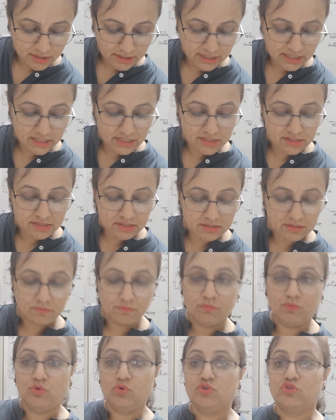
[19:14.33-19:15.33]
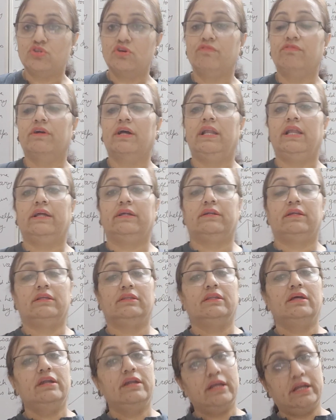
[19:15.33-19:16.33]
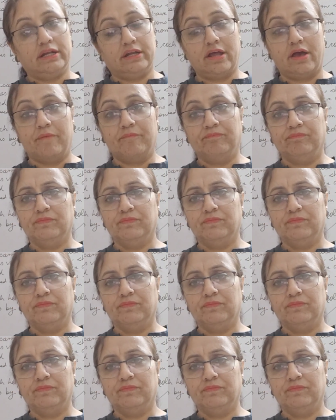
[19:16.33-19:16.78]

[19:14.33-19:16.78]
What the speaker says: these modes of collecting the data.